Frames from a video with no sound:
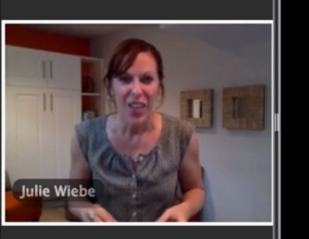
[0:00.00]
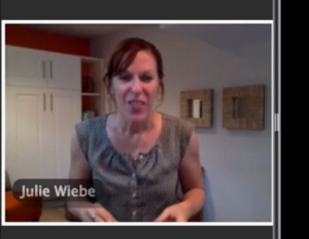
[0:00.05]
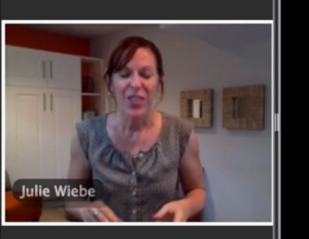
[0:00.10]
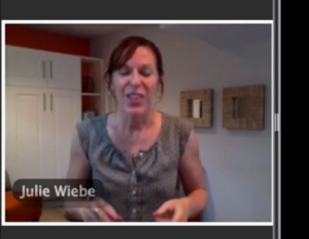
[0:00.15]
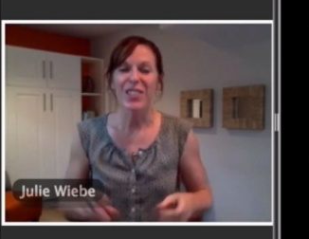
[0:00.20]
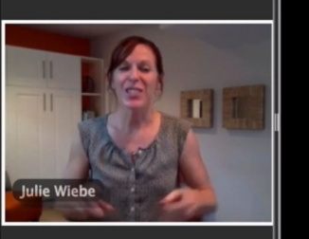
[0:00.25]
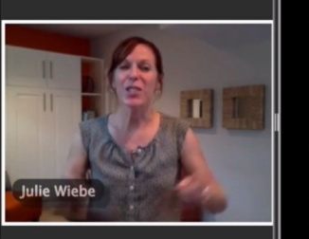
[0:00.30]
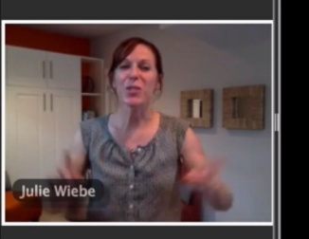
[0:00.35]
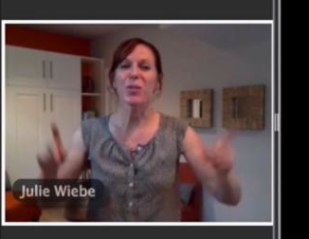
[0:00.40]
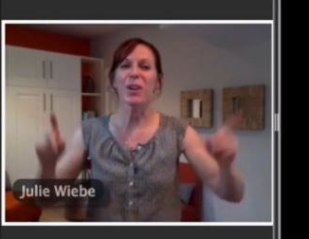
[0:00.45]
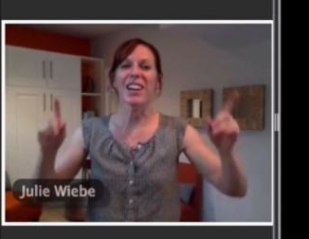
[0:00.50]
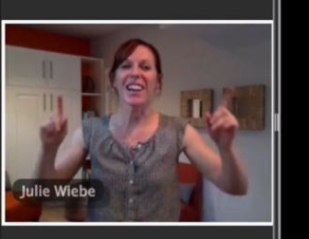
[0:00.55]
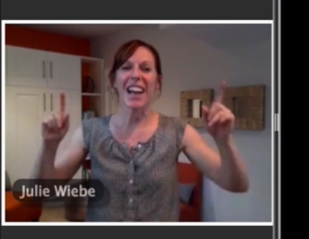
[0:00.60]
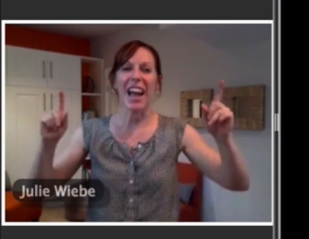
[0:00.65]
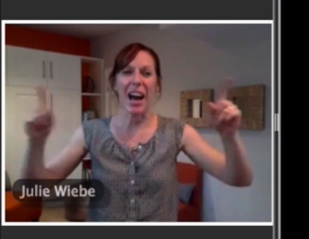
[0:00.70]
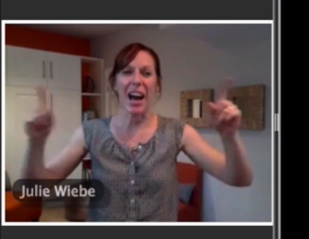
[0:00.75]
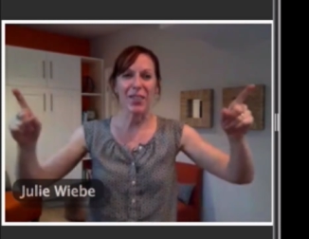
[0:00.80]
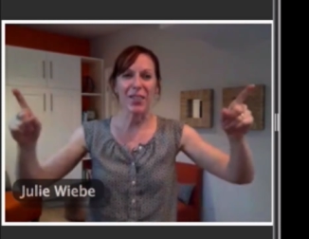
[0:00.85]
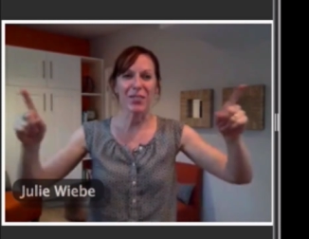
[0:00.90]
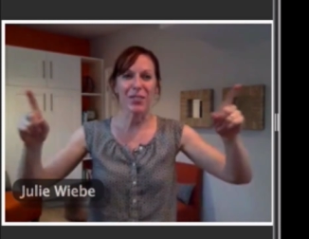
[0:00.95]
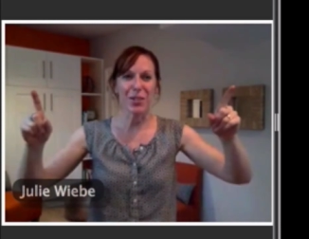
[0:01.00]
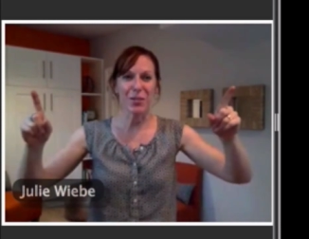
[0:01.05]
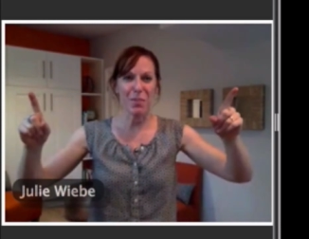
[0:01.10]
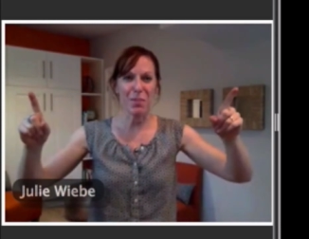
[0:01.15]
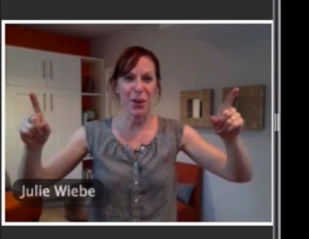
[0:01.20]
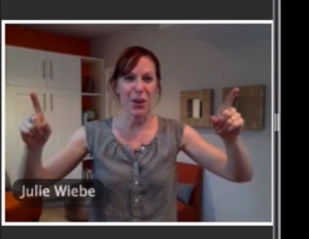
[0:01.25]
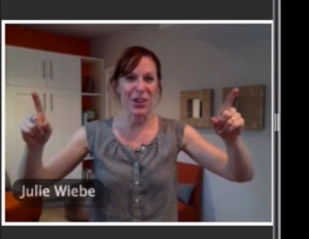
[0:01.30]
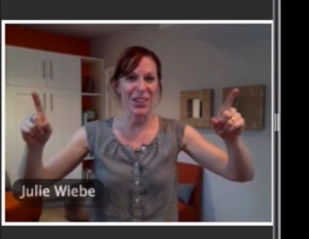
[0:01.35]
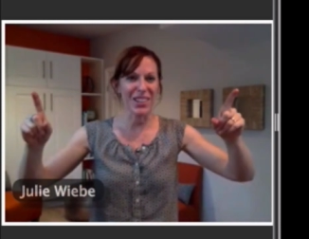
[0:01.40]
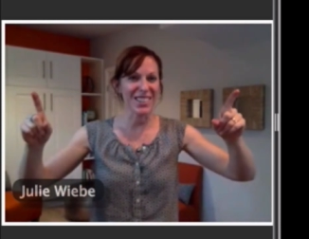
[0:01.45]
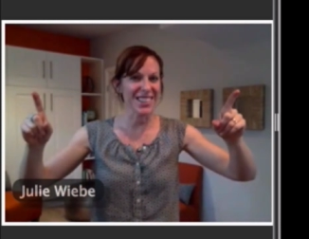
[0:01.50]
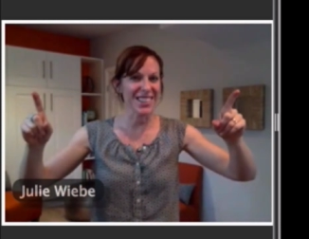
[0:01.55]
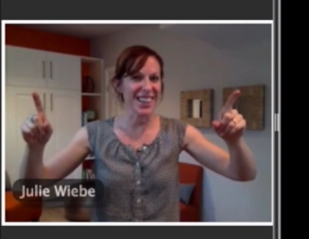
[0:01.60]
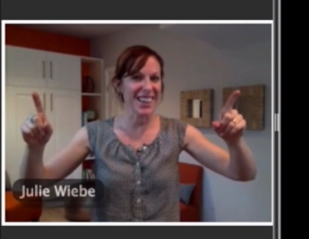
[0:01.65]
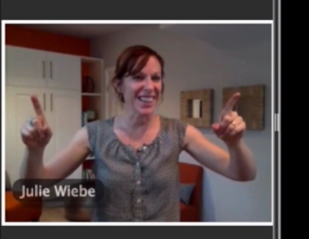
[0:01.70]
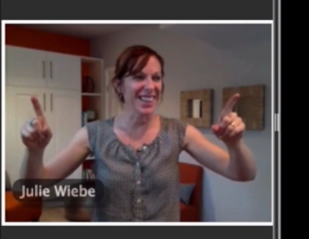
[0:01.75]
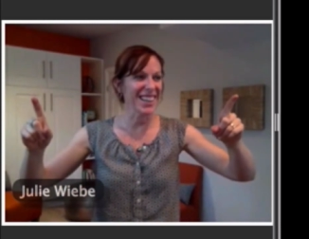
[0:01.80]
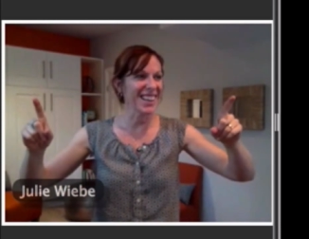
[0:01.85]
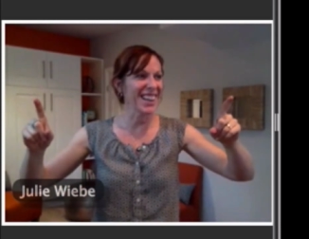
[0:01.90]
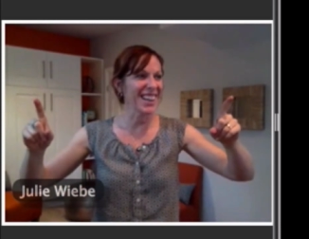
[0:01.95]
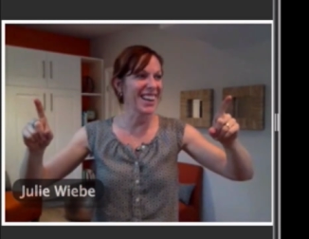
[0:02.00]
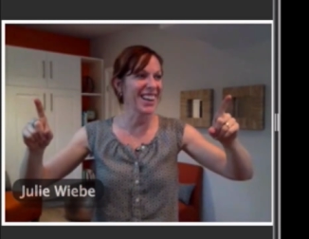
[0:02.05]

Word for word: this is what an after party's like